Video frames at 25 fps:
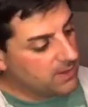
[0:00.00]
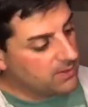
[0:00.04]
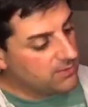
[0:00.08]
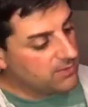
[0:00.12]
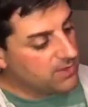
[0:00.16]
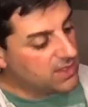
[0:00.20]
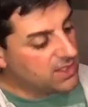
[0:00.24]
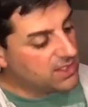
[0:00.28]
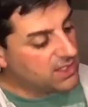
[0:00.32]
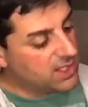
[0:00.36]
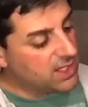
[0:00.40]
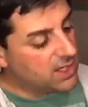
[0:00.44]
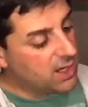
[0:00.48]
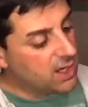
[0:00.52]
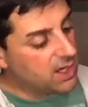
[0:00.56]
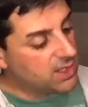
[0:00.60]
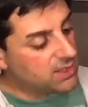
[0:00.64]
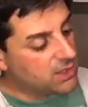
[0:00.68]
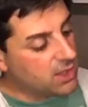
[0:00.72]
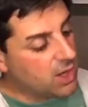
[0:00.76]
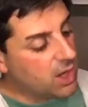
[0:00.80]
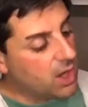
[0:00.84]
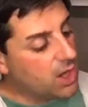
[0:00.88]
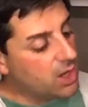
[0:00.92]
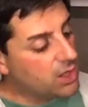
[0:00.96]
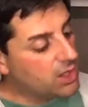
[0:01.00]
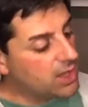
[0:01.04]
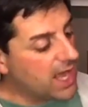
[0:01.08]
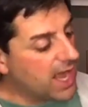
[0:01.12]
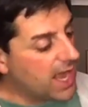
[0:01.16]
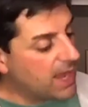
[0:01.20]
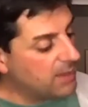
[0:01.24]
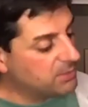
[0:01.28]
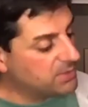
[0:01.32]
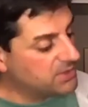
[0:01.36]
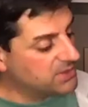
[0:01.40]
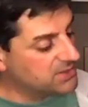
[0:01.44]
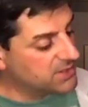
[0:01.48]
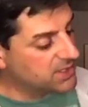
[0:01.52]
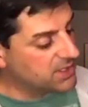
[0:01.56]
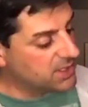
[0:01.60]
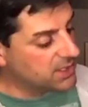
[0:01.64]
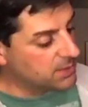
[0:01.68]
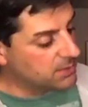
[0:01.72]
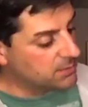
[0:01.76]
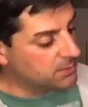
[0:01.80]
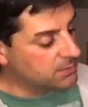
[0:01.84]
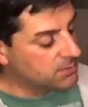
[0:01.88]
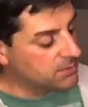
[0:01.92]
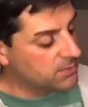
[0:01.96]
they cannot all happen to
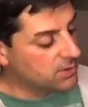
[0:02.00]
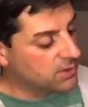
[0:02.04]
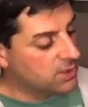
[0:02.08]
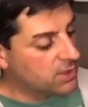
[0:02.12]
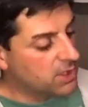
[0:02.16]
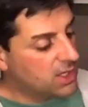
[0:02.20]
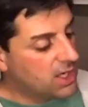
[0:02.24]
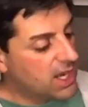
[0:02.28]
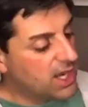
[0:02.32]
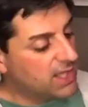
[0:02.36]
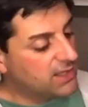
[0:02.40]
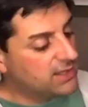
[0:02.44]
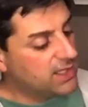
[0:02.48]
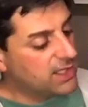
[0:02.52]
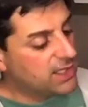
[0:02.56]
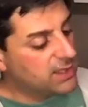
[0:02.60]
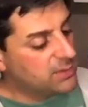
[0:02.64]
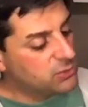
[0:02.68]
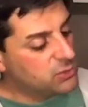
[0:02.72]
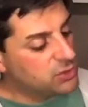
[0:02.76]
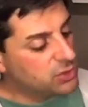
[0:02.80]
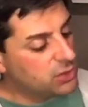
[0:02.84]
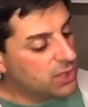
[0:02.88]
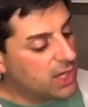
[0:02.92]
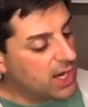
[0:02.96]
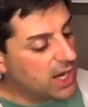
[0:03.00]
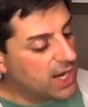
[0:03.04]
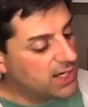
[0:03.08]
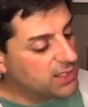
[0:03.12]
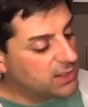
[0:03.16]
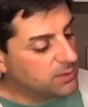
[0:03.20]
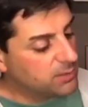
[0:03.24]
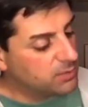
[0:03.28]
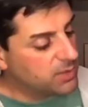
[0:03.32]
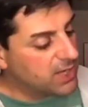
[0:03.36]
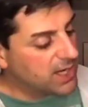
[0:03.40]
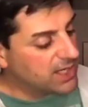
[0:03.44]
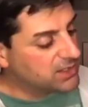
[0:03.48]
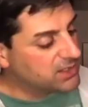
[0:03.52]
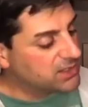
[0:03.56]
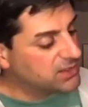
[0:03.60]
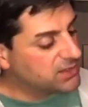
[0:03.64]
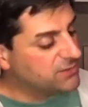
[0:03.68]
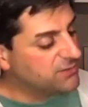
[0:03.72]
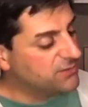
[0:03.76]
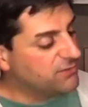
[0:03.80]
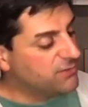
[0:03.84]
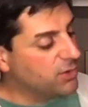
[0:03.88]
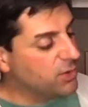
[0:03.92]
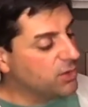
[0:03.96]
him, and let him try to practice
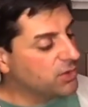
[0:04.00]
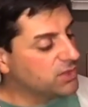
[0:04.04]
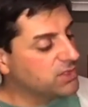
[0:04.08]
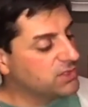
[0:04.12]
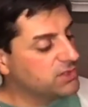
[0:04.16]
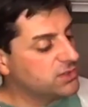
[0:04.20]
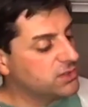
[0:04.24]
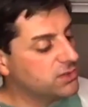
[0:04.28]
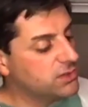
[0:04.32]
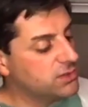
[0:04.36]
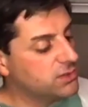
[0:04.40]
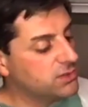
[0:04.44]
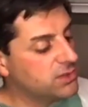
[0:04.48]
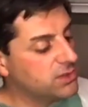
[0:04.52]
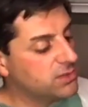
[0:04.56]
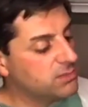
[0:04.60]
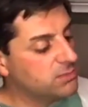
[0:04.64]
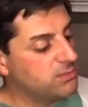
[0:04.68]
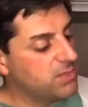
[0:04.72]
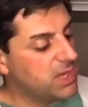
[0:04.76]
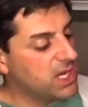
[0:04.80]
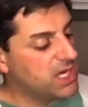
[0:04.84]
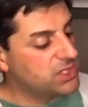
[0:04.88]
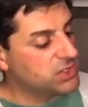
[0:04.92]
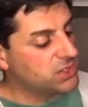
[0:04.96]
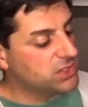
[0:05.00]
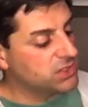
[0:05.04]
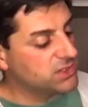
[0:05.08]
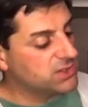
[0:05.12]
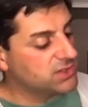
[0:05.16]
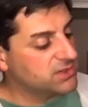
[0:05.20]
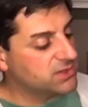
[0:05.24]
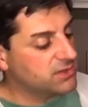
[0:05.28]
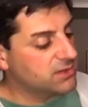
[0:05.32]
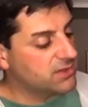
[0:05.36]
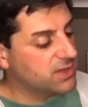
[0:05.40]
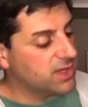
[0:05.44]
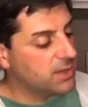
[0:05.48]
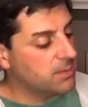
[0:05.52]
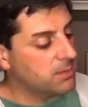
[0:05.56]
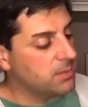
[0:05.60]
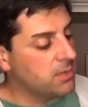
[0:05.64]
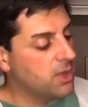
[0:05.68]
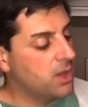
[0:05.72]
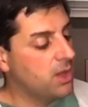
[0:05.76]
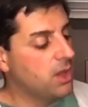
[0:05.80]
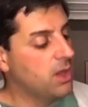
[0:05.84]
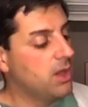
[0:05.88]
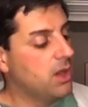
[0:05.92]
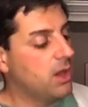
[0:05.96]
fortitude and patience to them
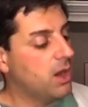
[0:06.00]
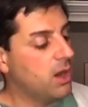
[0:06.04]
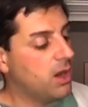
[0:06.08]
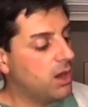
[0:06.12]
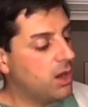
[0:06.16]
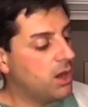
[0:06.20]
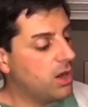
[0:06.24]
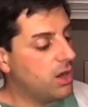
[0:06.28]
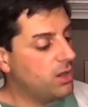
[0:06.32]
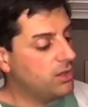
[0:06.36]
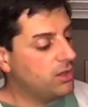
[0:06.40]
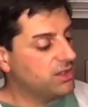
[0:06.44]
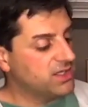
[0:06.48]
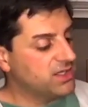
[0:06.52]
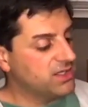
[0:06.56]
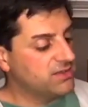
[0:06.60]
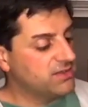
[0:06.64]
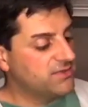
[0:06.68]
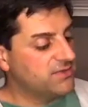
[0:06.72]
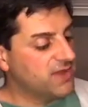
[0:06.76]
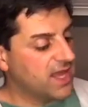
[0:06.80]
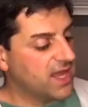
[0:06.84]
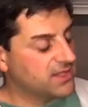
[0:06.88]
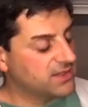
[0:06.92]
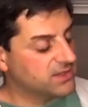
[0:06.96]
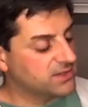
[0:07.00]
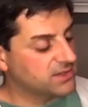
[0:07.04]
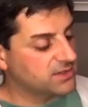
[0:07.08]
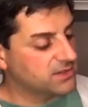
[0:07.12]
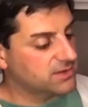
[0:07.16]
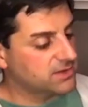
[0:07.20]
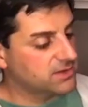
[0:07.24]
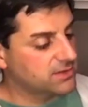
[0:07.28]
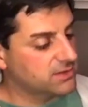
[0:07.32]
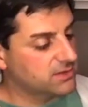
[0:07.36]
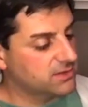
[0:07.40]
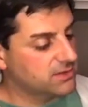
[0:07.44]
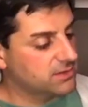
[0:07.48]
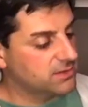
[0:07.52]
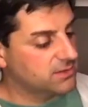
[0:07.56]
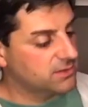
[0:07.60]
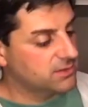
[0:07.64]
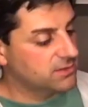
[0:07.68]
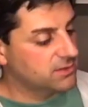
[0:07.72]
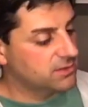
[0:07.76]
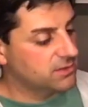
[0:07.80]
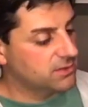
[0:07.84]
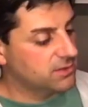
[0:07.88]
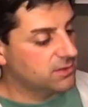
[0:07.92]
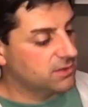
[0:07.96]
all in advance.
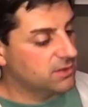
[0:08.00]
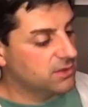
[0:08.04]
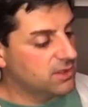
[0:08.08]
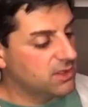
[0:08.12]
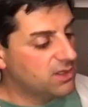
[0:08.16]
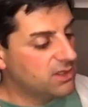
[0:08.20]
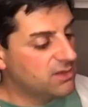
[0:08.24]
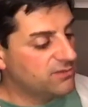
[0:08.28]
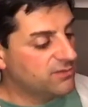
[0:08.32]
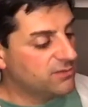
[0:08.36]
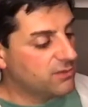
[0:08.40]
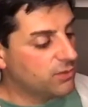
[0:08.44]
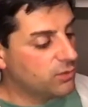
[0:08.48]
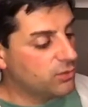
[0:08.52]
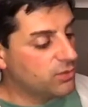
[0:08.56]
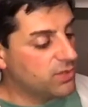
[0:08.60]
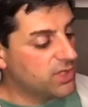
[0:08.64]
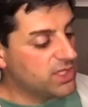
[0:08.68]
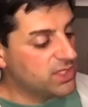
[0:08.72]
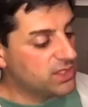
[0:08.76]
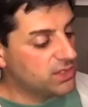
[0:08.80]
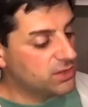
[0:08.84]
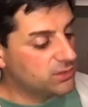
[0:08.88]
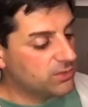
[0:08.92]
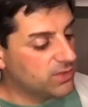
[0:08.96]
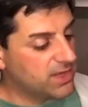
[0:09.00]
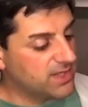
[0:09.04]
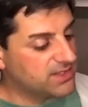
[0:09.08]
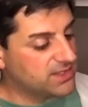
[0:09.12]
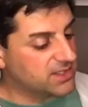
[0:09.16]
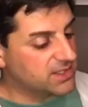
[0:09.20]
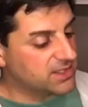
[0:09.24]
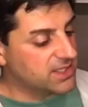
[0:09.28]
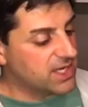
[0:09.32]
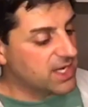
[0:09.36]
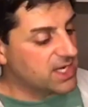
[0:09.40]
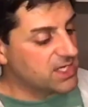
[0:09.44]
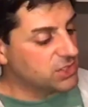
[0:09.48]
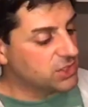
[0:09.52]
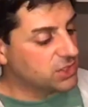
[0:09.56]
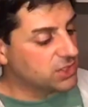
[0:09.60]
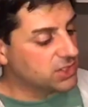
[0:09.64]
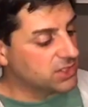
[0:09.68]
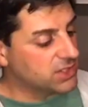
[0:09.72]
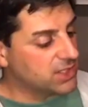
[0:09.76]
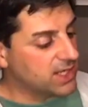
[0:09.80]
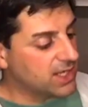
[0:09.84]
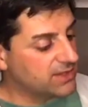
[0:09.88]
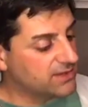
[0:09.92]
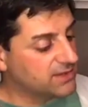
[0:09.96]
For real resignation
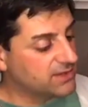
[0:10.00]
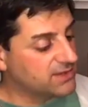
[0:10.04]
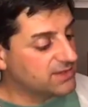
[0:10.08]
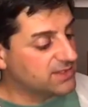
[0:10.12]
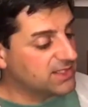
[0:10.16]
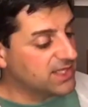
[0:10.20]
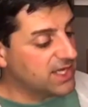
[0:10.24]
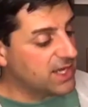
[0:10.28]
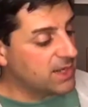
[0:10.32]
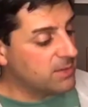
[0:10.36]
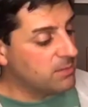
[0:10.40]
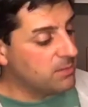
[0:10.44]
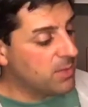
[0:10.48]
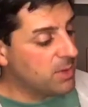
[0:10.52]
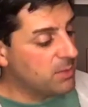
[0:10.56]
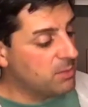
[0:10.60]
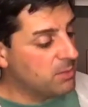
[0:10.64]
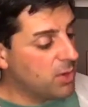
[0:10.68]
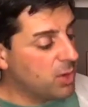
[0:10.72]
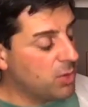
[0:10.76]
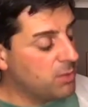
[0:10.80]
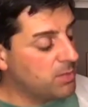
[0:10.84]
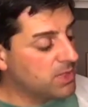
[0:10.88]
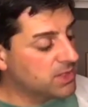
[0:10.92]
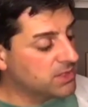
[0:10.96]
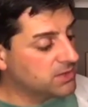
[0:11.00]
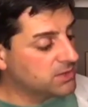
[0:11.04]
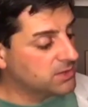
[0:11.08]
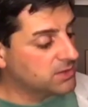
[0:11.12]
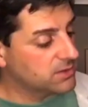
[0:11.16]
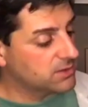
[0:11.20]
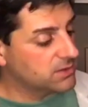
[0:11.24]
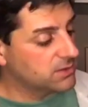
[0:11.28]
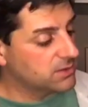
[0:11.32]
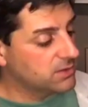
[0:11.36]
at the same moment